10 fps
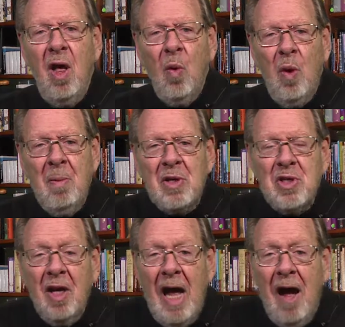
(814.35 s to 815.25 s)
We must
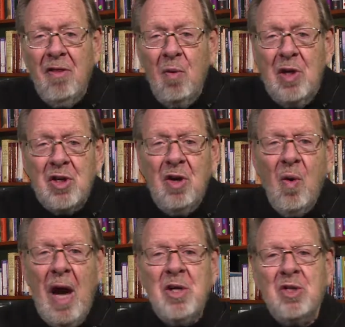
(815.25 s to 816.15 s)
allow the risen
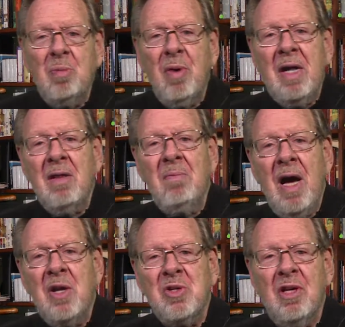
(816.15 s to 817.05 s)
Christ to bring the
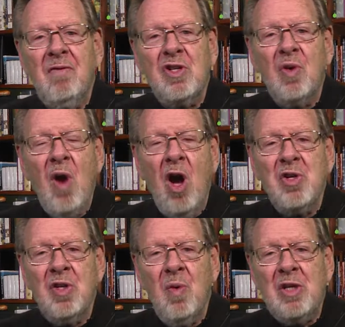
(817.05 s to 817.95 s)
medicine of his cross
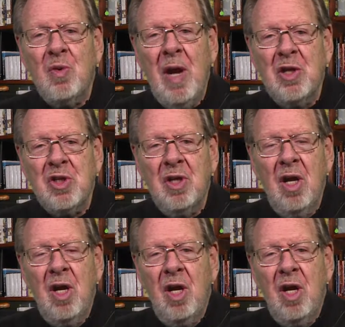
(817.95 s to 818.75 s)
and resurrection